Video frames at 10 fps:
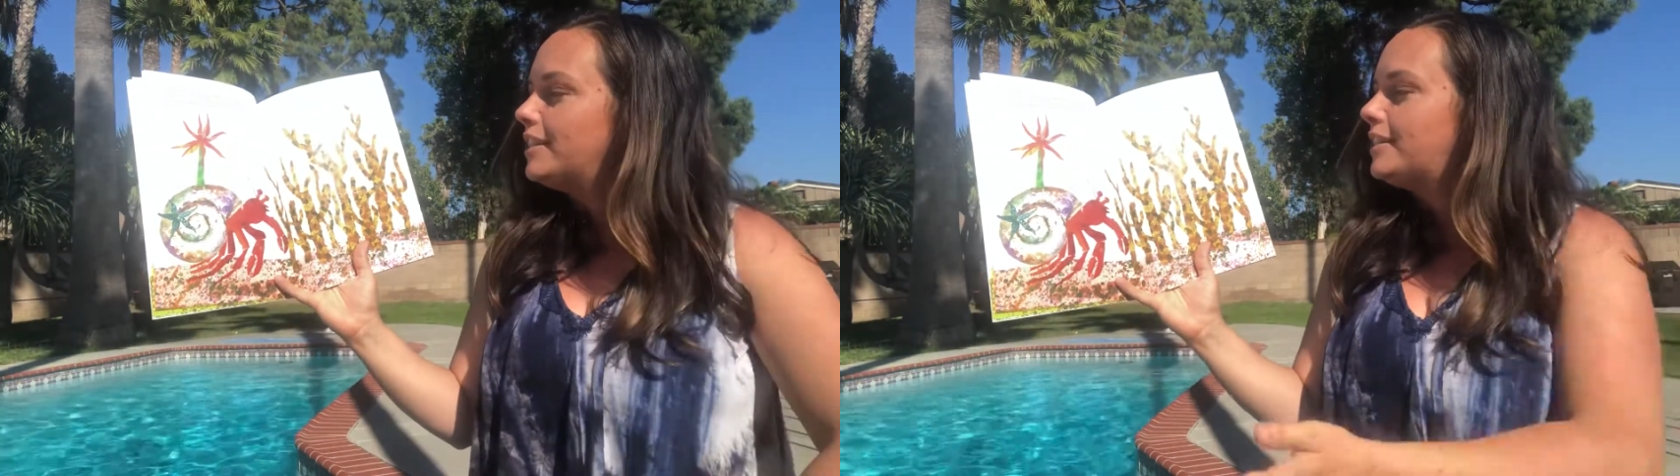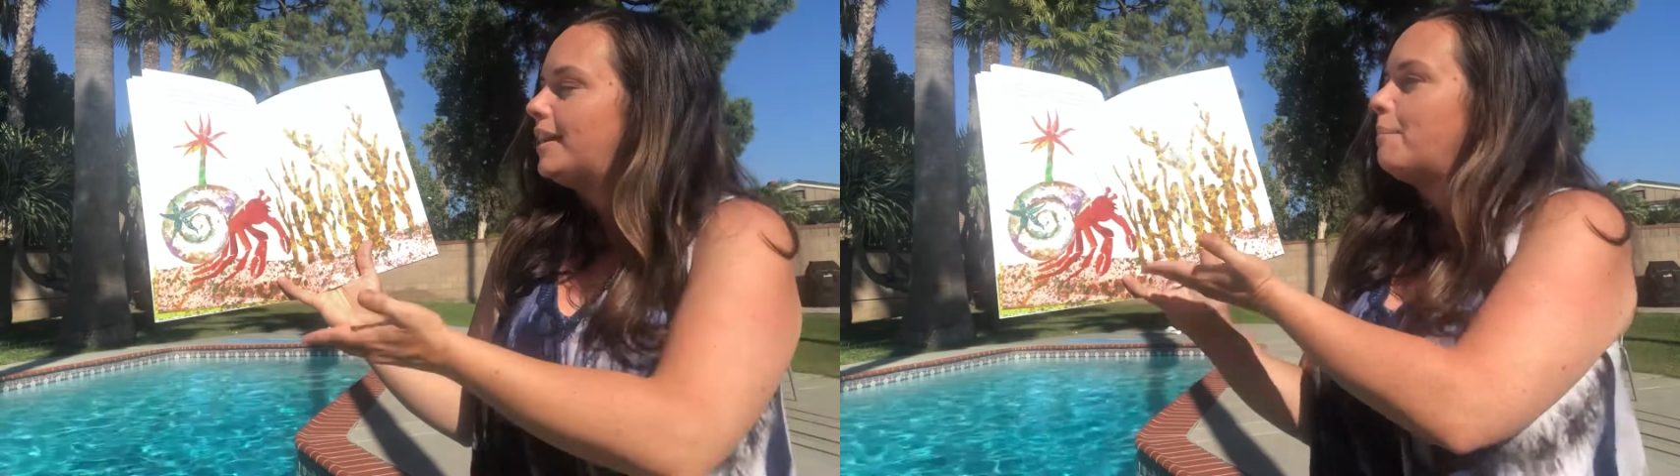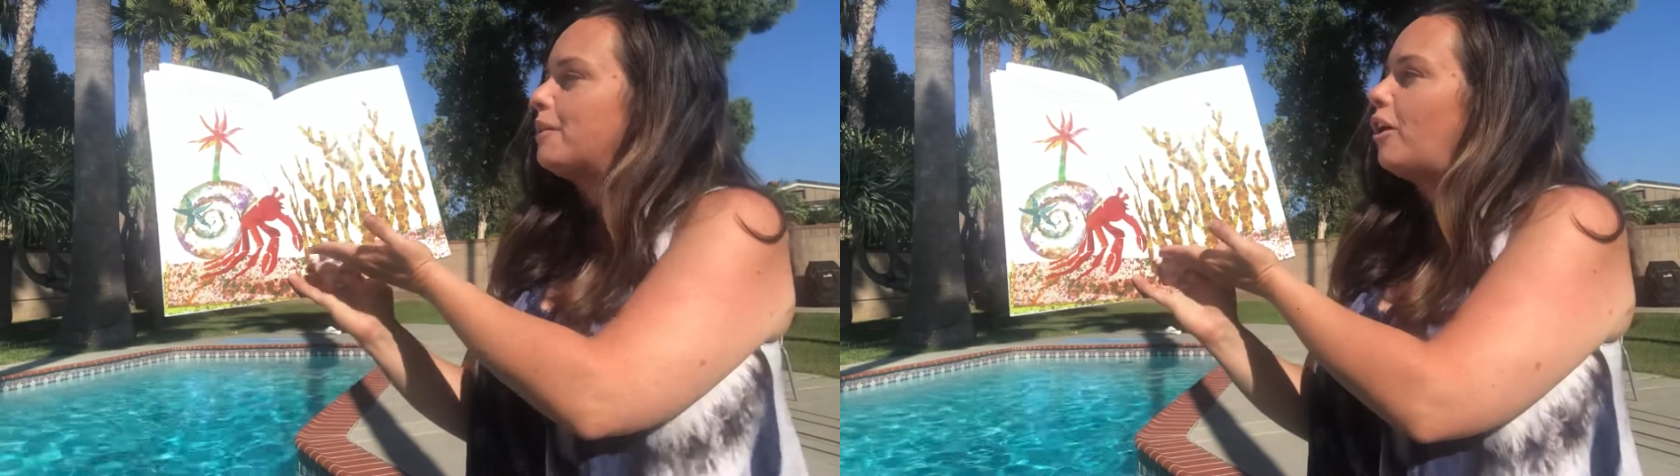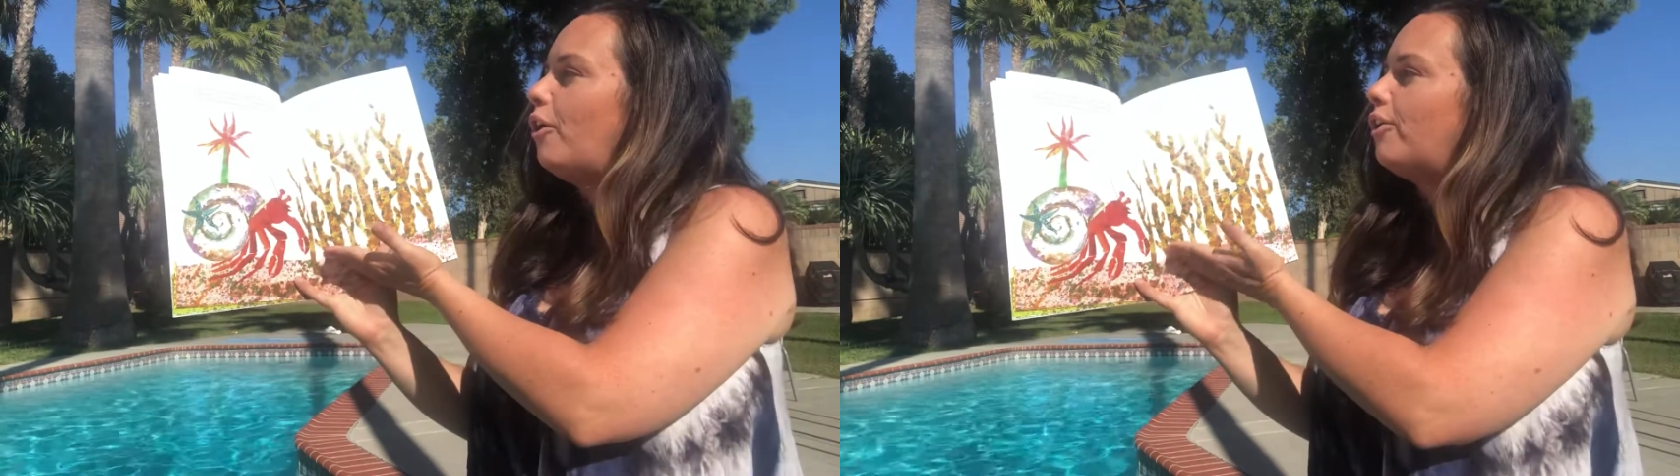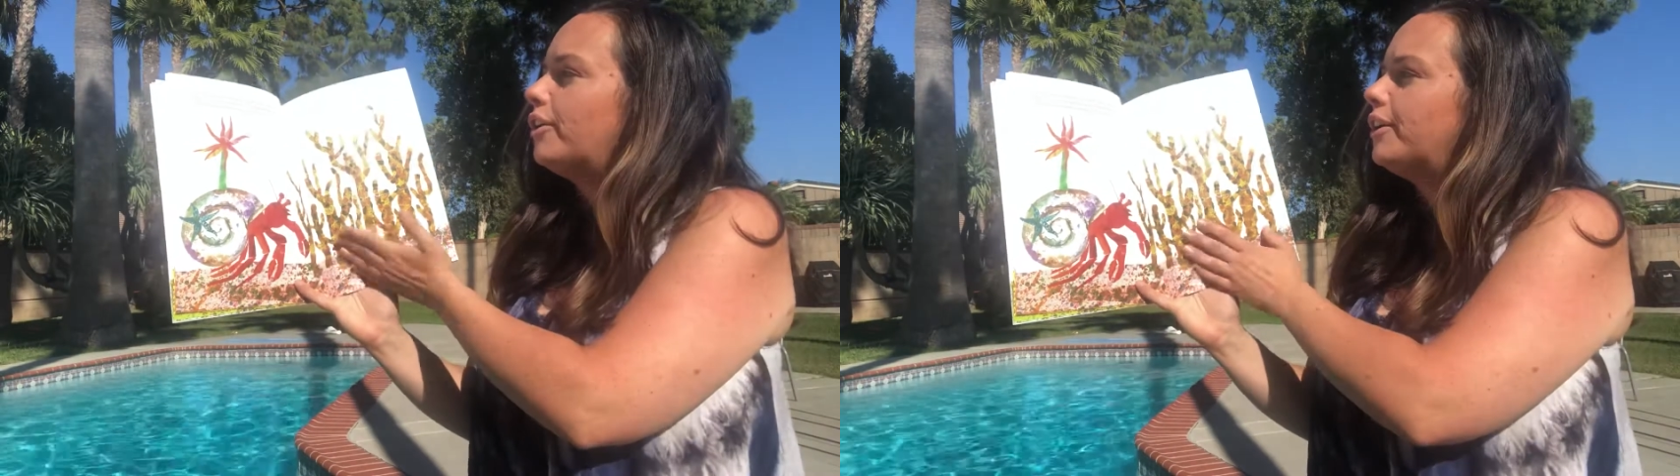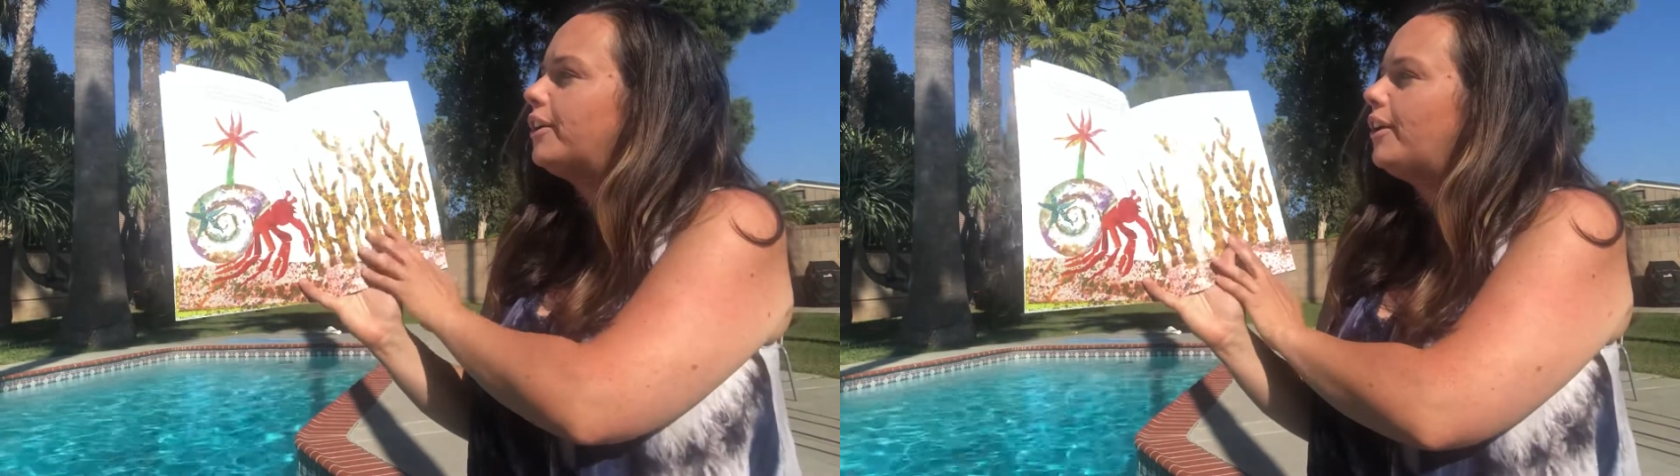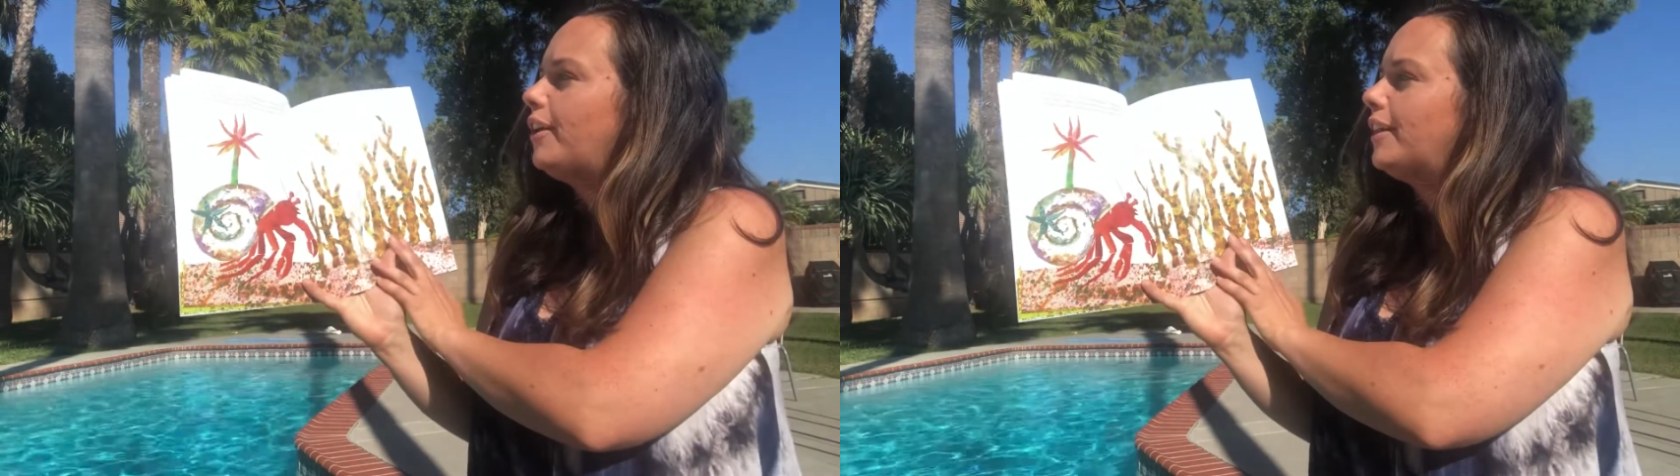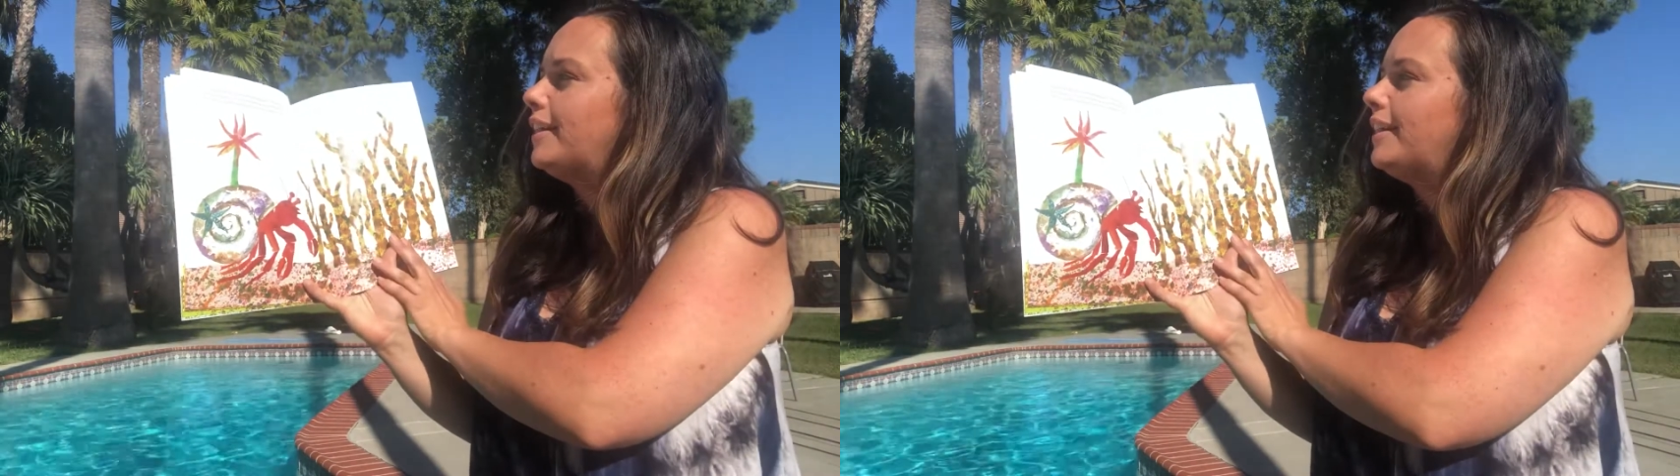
some coral.